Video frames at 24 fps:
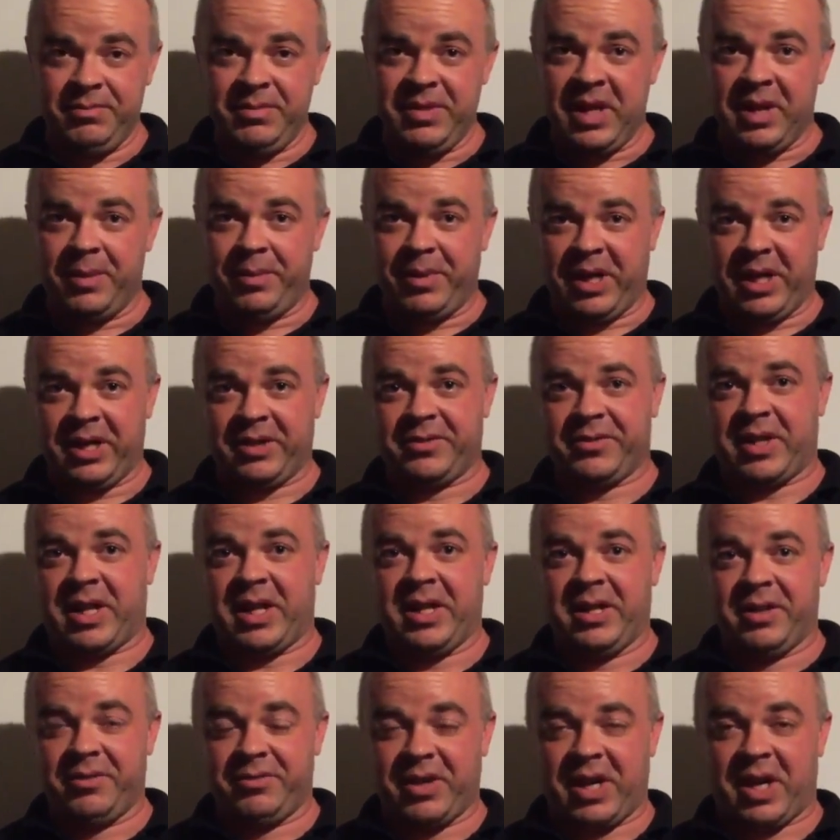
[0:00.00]
Not by
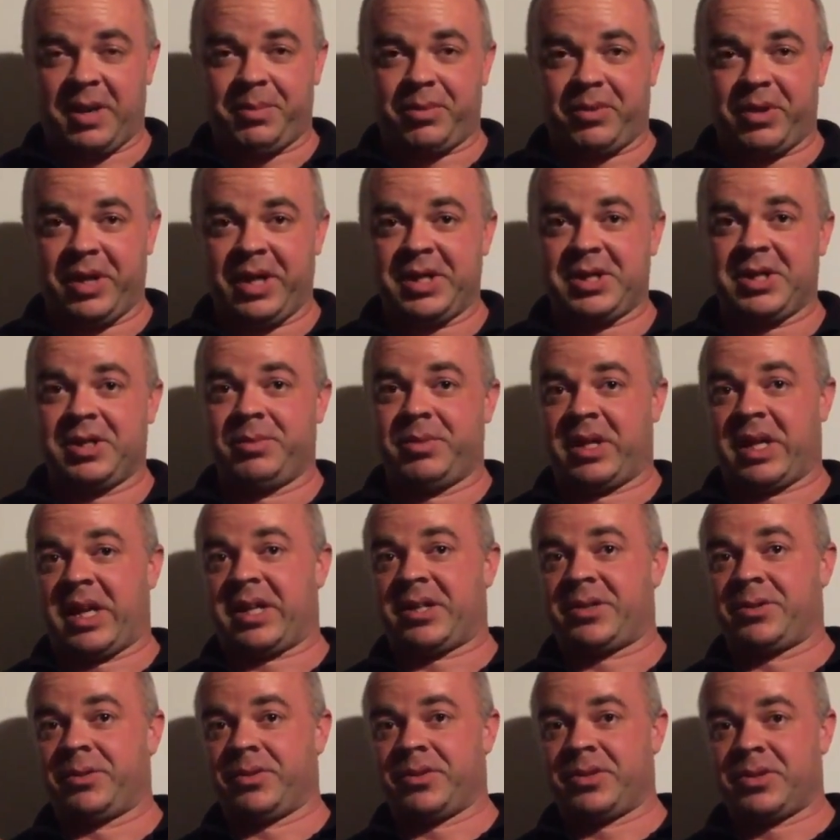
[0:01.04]
evaporation, but
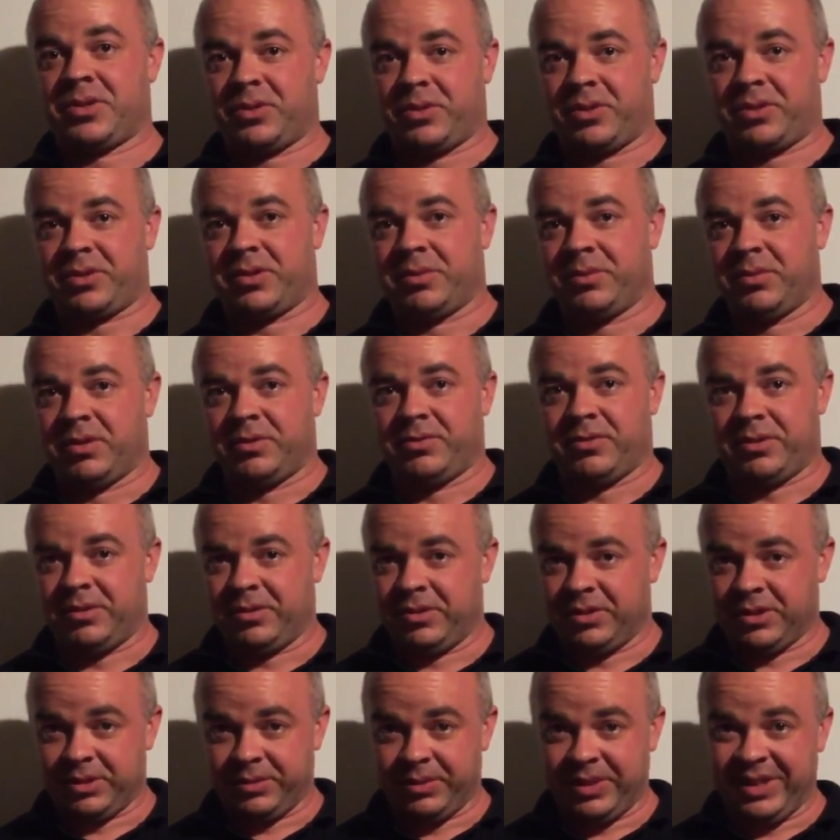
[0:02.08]
actual source removal.
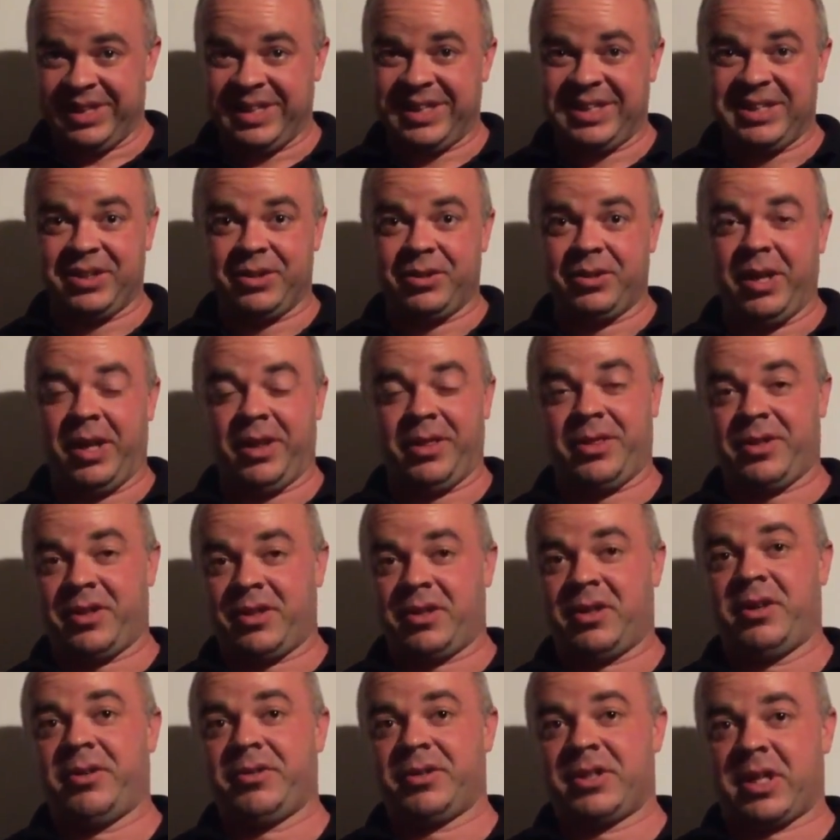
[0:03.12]
So we need to do a
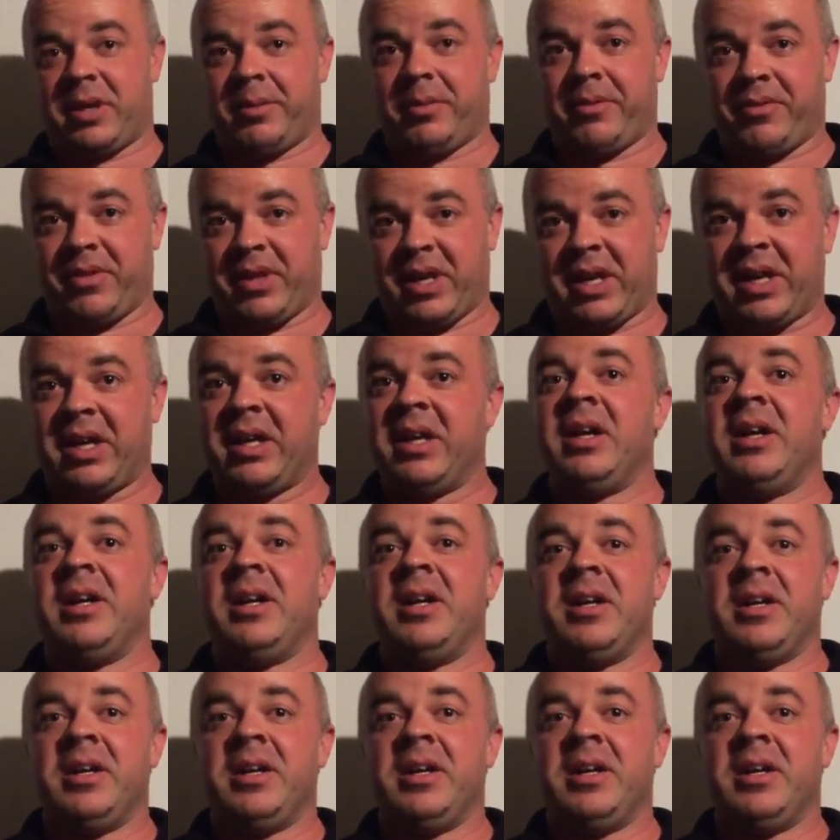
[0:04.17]
thorough job of that.